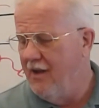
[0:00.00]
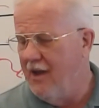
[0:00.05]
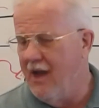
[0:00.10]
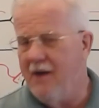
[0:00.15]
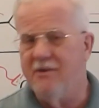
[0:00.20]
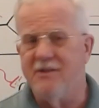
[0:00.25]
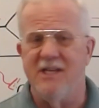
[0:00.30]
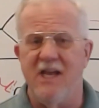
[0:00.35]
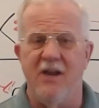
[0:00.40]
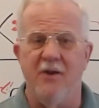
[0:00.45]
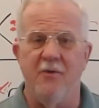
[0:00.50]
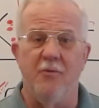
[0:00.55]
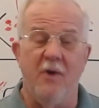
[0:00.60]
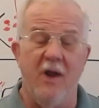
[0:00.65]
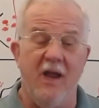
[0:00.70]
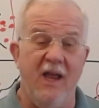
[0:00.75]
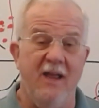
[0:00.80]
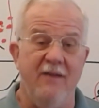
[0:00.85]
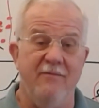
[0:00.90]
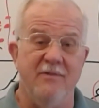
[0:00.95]
I was at a
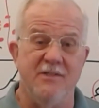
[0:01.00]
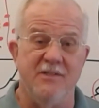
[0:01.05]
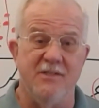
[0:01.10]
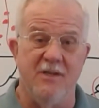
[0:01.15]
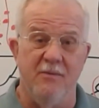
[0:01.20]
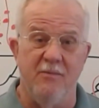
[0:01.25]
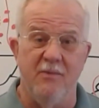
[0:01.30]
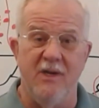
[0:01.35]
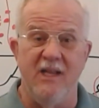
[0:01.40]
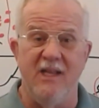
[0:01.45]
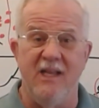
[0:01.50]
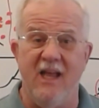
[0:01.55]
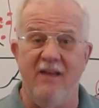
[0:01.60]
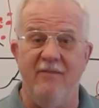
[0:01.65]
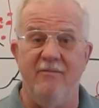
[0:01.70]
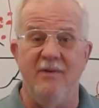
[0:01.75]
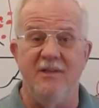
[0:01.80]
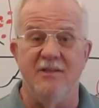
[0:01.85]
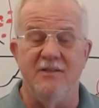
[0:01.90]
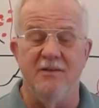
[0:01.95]
rave and somebody
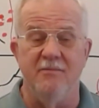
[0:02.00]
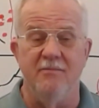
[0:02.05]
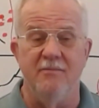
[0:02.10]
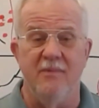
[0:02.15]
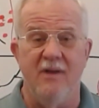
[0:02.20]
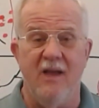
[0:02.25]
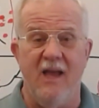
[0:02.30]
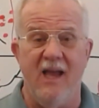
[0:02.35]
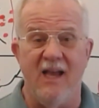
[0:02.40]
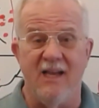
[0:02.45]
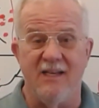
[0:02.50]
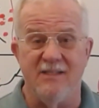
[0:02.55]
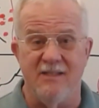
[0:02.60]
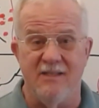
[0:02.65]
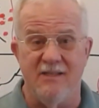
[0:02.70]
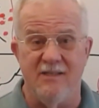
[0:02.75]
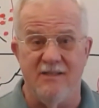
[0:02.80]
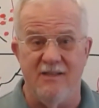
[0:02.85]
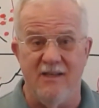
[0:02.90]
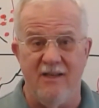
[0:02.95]
gave me some
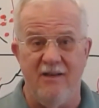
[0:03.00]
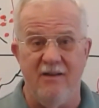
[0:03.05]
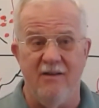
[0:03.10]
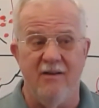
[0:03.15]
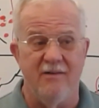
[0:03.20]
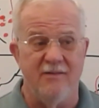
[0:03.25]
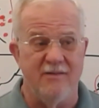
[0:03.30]
ecstasy.